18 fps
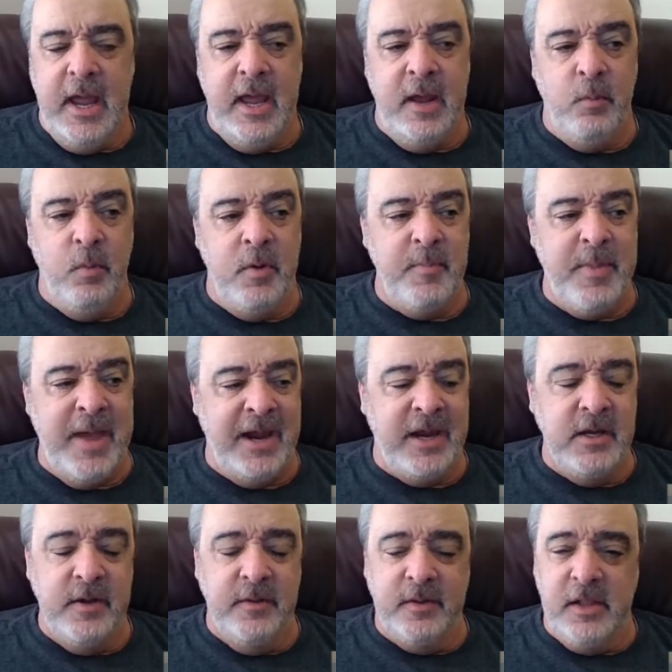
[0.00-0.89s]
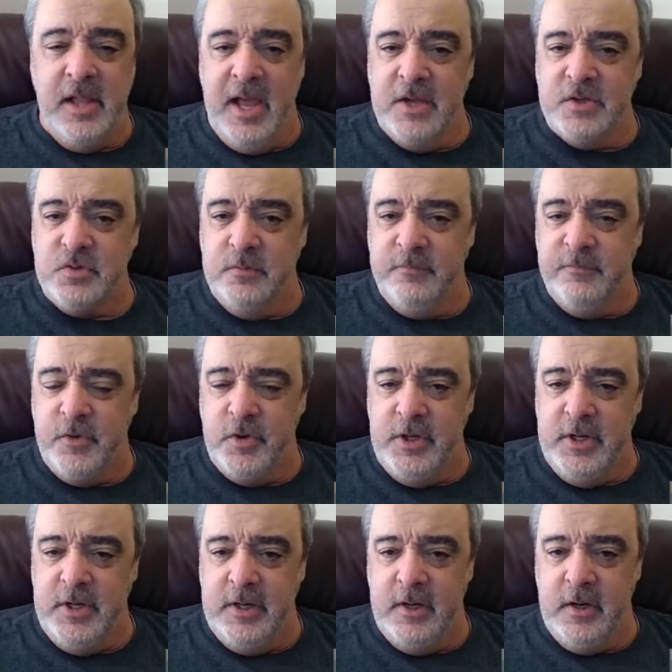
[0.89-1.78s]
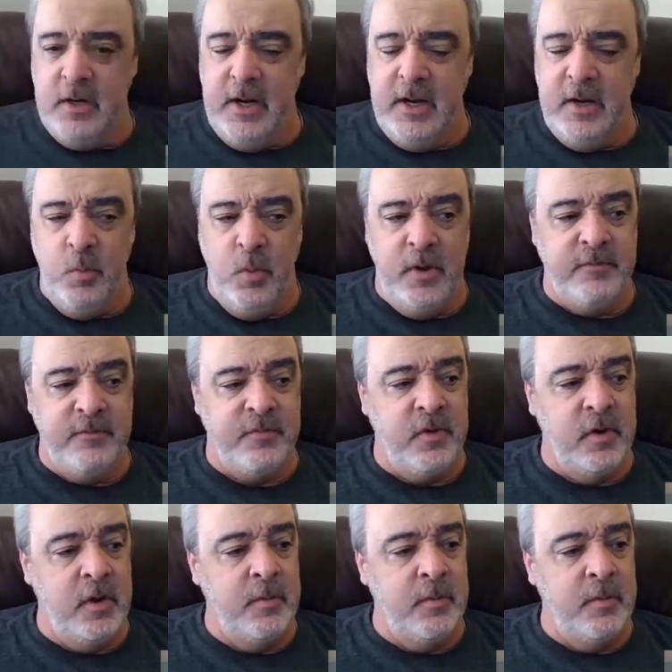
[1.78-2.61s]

went back into the classroom for a year and went from a